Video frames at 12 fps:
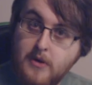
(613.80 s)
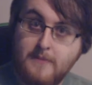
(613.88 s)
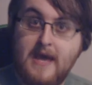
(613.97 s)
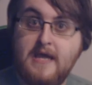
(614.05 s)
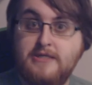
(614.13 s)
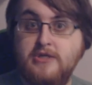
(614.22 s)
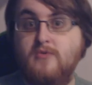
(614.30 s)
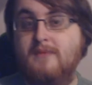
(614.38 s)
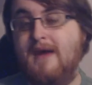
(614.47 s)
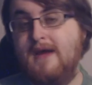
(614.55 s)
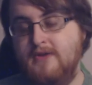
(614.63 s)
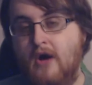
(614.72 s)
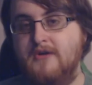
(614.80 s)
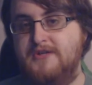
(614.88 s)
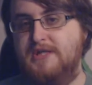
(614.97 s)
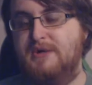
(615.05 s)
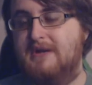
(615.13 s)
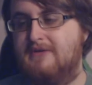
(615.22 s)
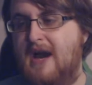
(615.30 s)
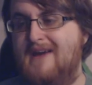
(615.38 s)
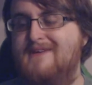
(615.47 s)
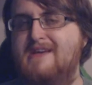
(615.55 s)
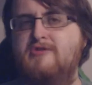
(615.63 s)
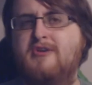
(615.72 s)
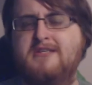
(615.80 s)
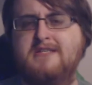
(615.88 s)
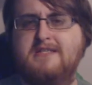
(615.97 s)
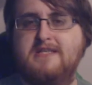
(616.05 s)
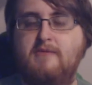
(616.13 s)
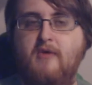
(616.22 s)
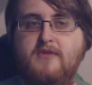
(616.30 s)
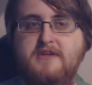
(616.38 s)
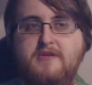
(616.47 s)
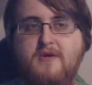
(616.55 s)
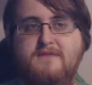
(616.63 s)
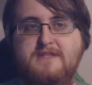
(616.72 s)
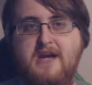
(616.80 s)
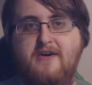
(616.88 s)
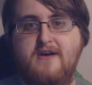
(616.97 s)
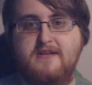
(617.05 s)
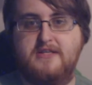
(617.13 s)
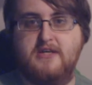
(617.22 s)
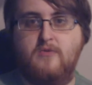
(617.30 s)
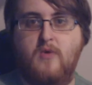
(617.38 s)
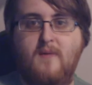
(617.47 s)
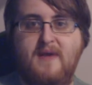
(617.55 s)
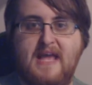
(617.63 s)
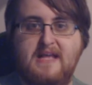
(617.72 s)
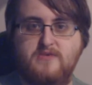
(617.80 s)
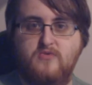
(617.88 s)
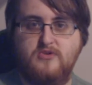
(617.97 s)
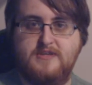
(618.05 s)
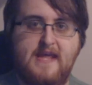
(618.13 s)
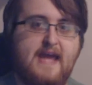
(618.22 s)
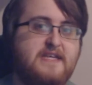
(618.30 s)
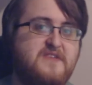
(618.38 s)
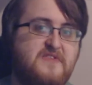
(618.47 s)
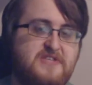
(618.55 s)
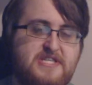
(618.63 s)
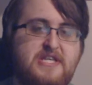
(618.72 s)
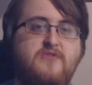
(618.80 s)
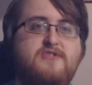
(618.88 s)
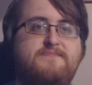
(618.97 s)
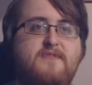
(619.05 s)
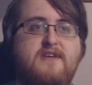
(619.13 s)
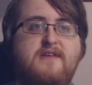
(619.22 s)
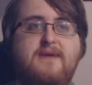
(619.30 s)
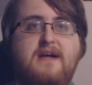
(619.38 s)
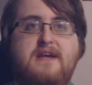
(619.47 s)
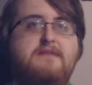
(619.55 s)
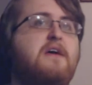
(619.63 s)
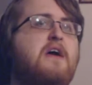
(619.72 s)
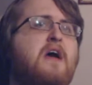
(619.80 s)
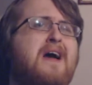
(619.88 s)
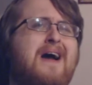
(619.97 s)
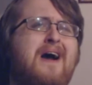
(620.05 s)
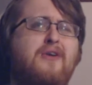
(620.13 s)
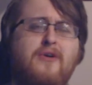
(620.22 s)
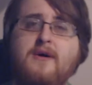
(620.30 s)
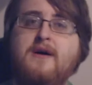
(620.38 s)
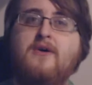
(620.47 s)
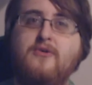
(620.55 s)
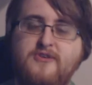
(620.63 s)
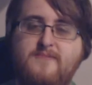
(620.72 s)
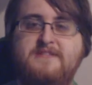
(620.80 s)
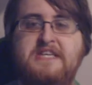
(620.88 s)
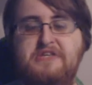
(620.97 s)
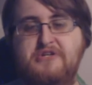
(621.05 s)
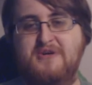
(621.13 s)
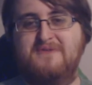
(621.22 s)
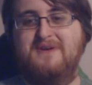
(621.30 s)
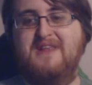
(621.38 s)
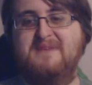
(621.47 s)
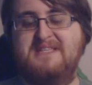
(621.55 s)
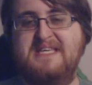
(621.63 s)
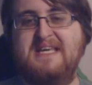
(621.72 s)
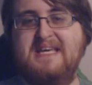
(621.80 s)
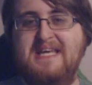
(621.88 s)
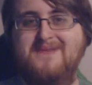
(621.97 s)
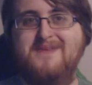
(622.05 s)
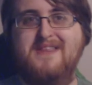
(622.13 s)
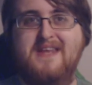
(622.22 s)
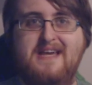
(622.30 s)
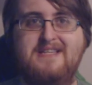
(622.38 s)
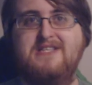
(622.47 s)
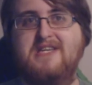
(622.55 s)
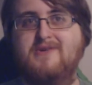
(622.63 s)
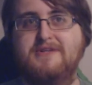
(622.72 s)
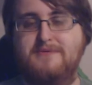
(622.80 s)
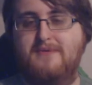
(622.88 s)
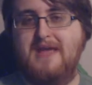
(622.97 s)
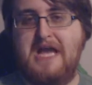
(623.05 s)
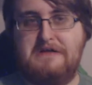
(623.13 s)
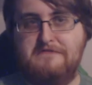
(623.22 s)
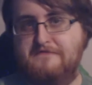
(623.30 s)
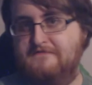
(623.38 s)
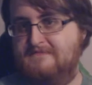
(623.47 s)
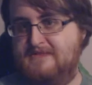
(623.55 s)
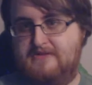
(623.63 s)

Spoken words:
we may do, we may not do, and I'm kind of interested to see what they do with his character when we get towards the end of the series, bearing in mind I'm not 100% sure if we're going to be seeing him in the next series when we have